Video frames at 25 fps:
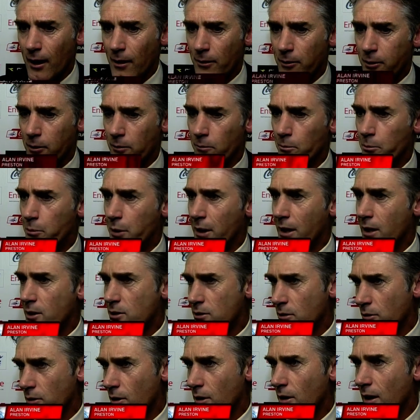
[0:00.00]
Andy
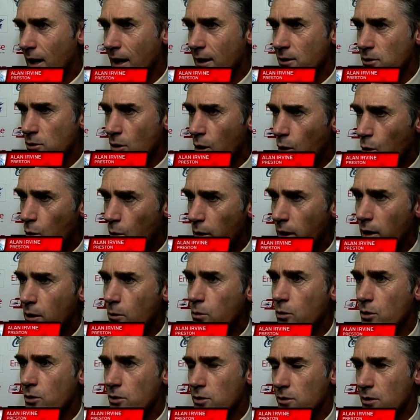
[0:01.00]
impressed on the lads all
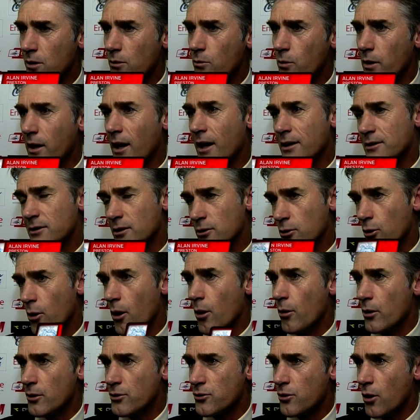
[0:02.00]
week was that we had to do
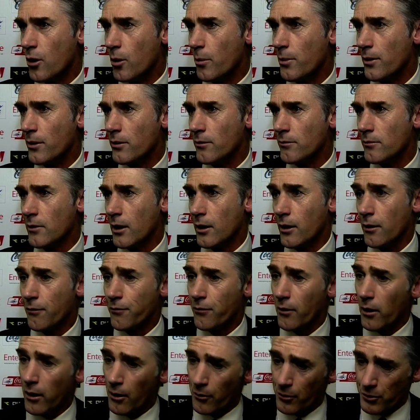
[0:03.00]
our job, and, and
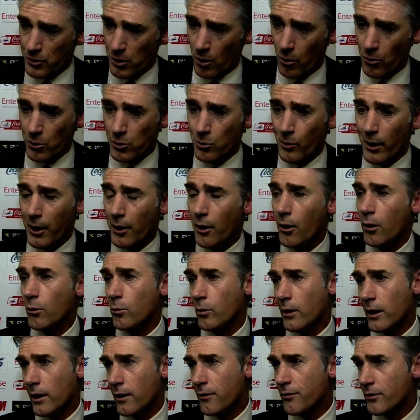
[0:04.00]
if other results went our
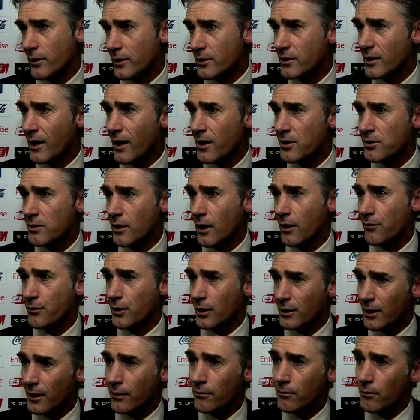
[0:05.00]
way, fantastic. If
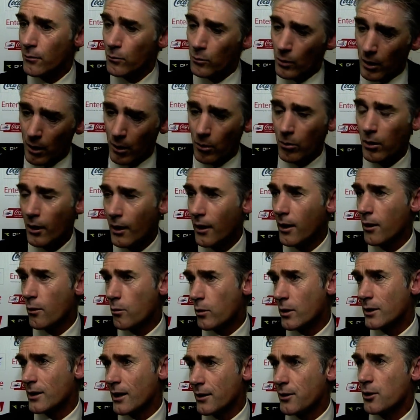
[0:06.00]
they didn't, well,
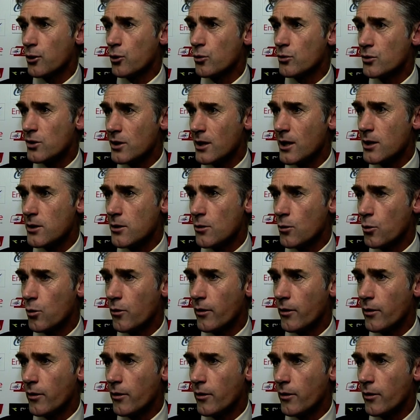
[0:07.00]
we'd had a good season